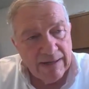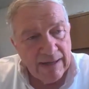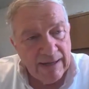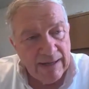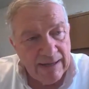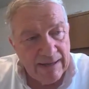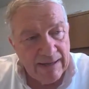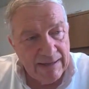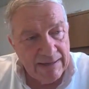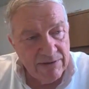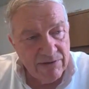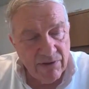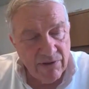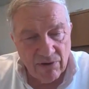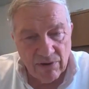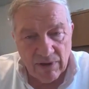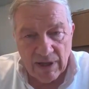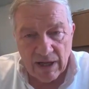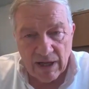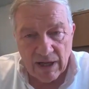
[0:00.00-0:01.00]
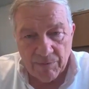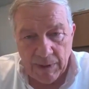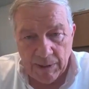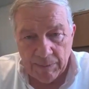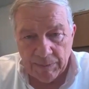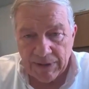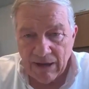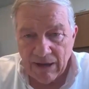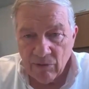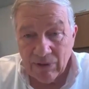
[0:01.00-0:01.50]
And there are a lot of
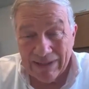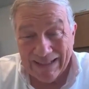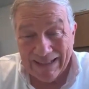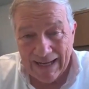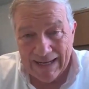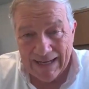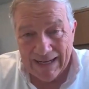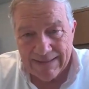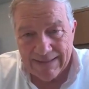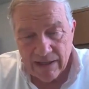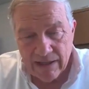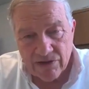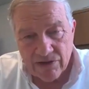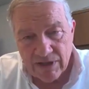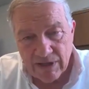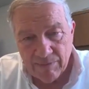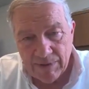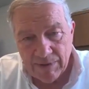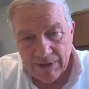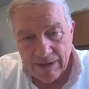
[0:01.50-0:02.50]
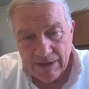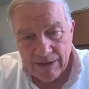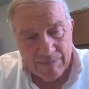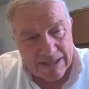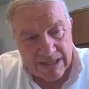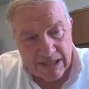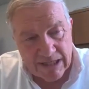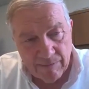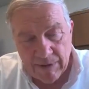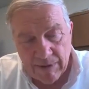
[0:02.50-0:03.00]
people that would like to get CBD, but
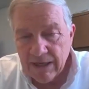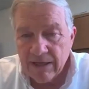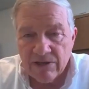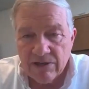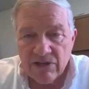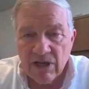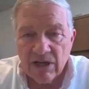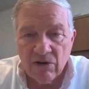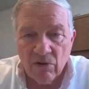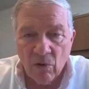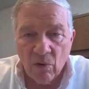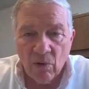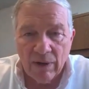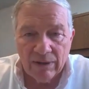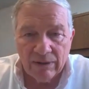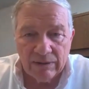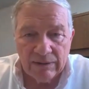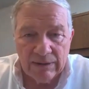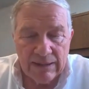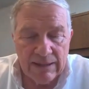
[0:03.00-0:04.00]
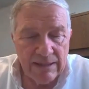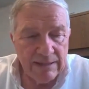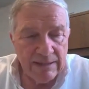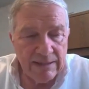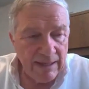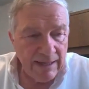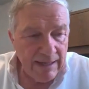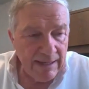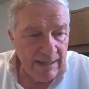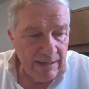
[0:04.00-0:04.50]
CBD is in oil.
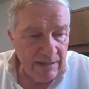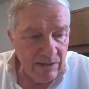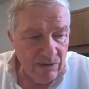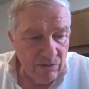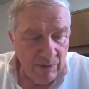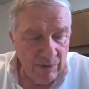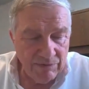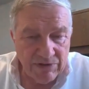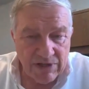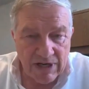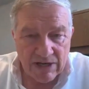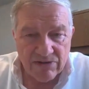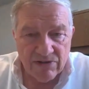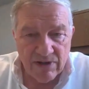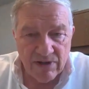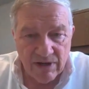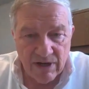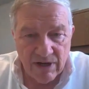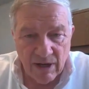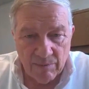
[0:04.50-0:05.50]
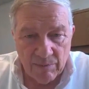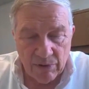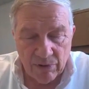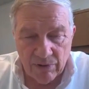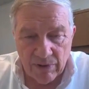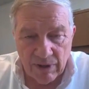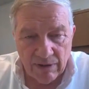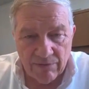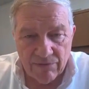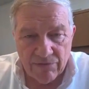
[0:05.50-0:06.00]
And we've tested a
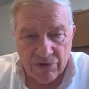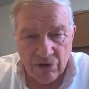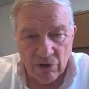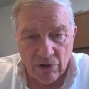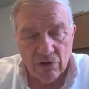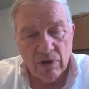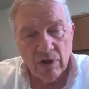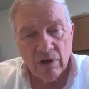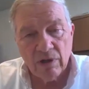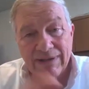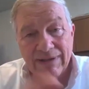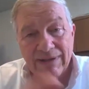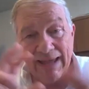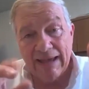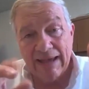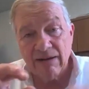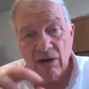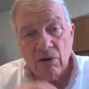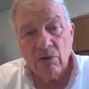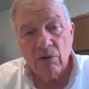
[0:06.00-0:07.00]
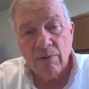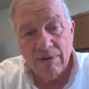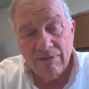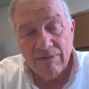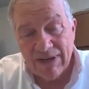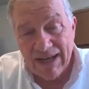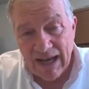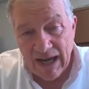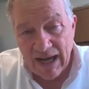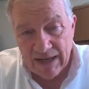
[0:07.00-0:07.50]
number of so-called nano or
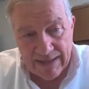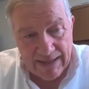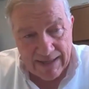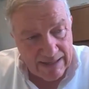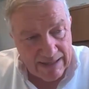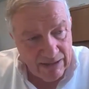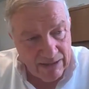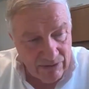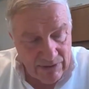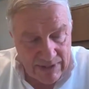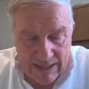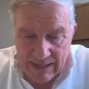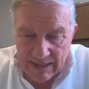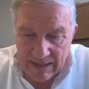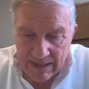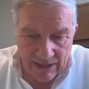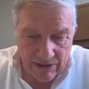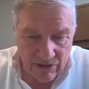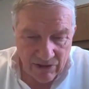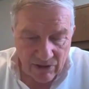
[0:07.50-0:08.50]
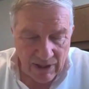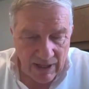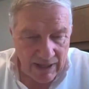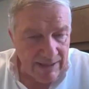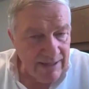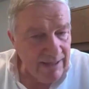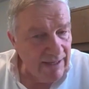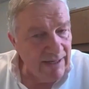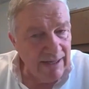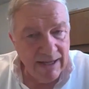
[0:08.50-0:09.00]
even non-nano, and you're
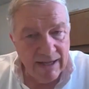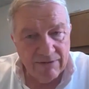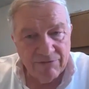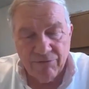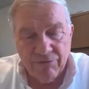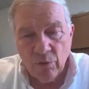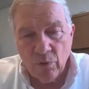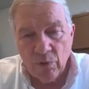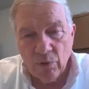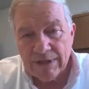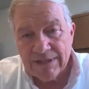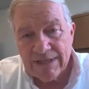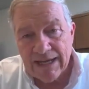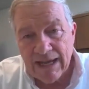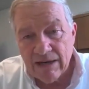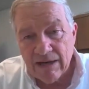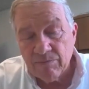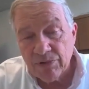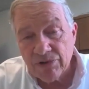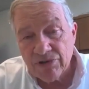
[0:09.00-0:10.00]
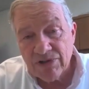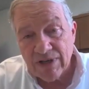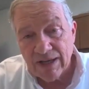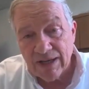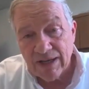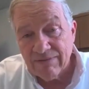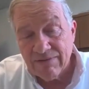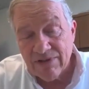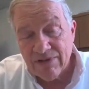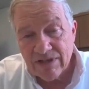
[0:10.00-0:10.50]
lucky to get 4 to
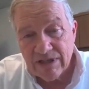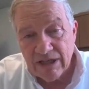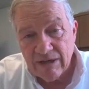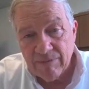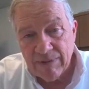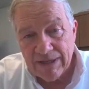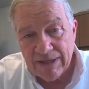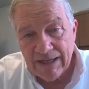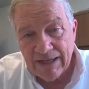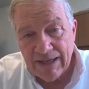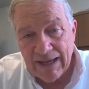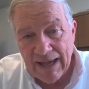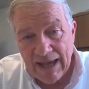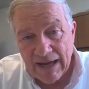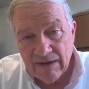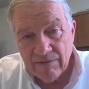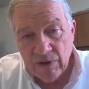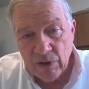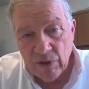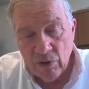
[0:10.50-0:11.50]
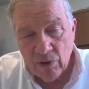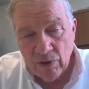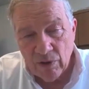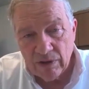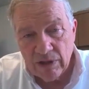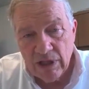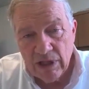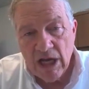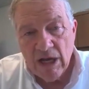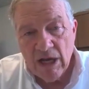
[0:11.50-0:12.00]
10% of the CBD out of the
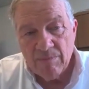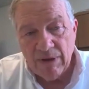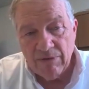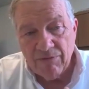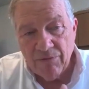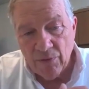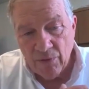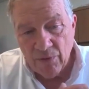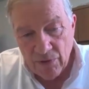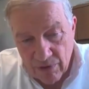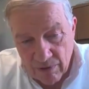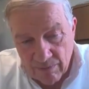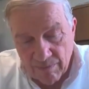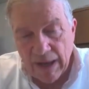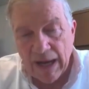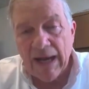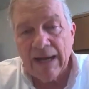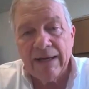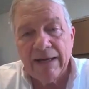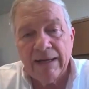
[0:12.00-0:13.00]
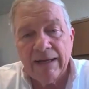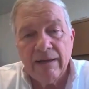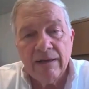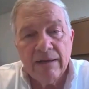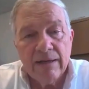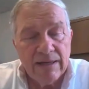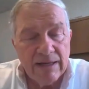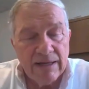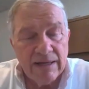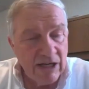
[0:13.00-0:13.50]
oil before your
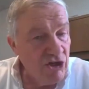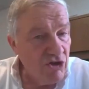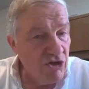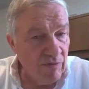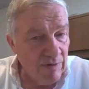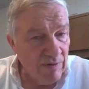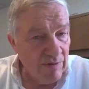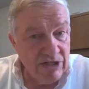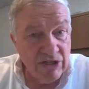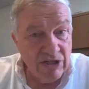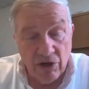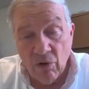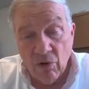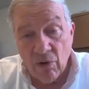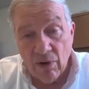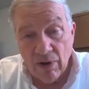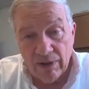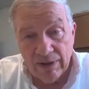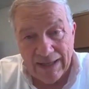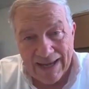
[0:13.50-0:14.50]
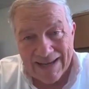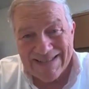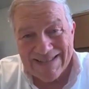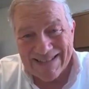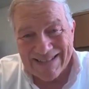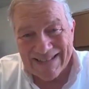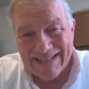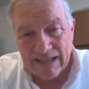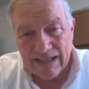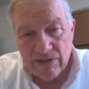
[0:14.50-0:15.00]
body excretes the oil, as
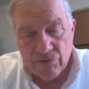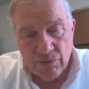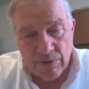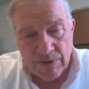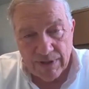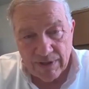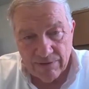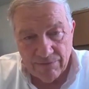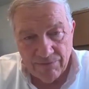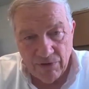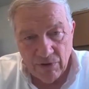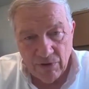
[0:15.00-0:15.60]
it does within a